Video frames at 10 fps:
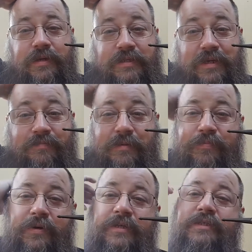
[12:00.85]
to something
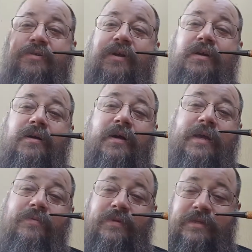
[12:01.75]
pretty strong, it
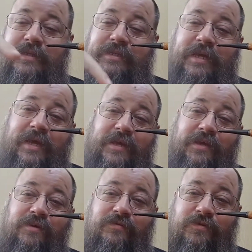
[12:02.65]
would just take
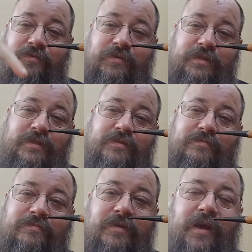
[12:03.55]
you. You would just
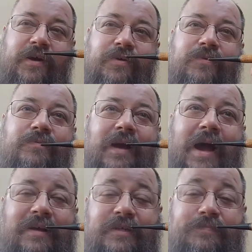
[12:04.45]
go.
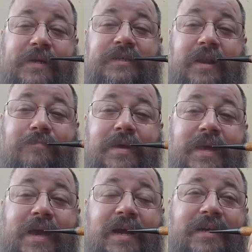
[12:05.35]
Especially
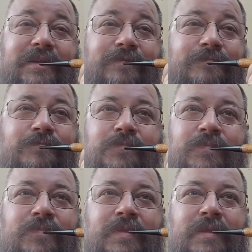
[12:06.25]
me, I couldn't,
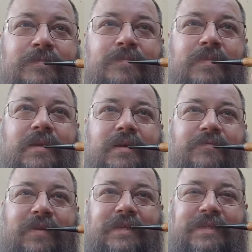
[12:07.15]

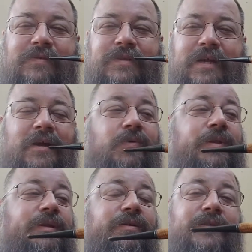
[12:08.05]
unless I was like
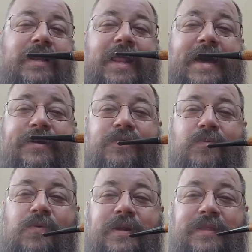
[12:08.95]
holding onto the ladder or
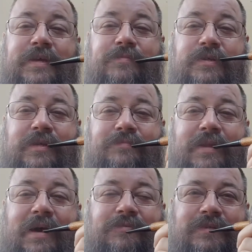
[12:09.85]
one of them or something.
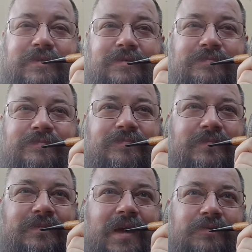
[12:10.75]
I was
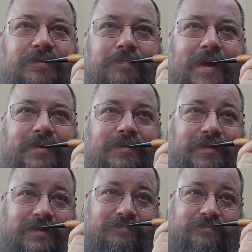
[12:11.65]
bound,
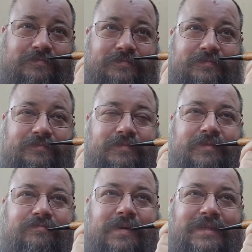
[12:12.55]
and
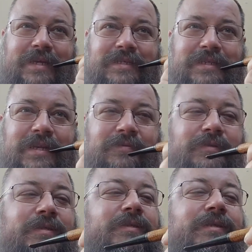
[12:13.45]
my destiny
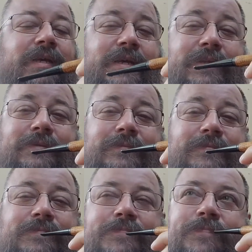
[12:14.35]
was set,
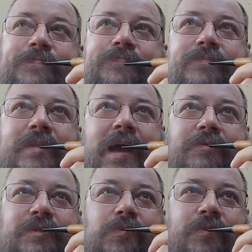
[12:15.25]
and I
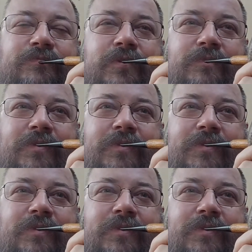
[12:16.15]
was going for a